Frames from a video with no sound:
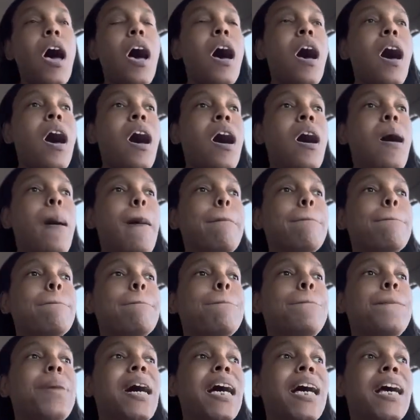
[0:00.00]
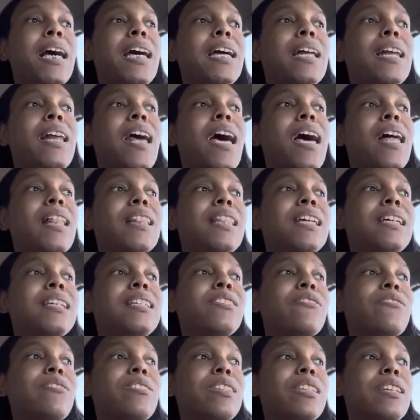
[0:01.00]
But like
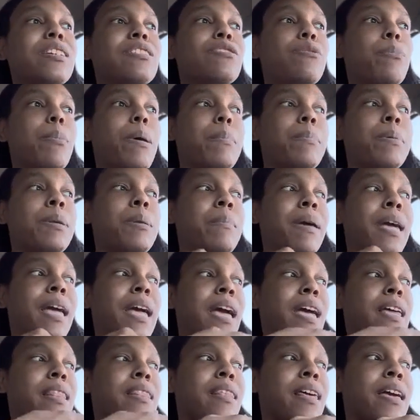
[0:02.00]
different things are popping in my head.